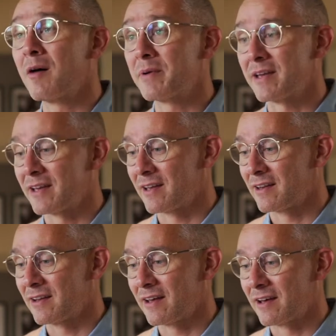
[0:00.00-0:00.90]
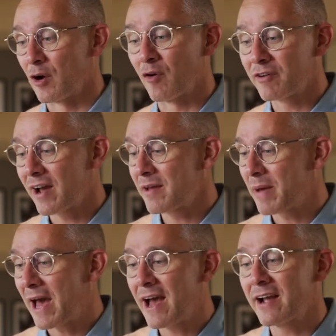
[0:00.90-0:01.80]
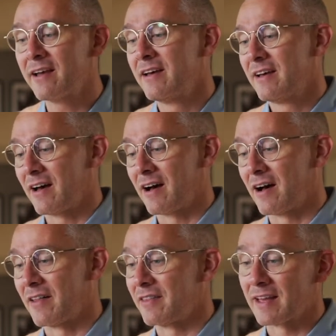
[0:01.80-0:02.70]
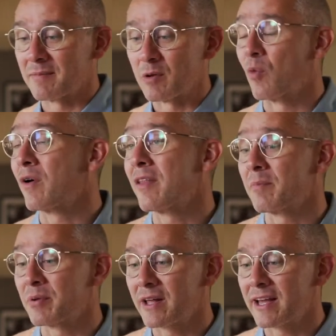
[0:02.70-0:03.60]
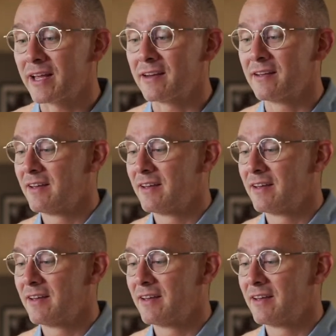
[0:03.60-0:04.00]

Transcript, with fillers: up in an overnight bag, uh, they can be worn on the plane,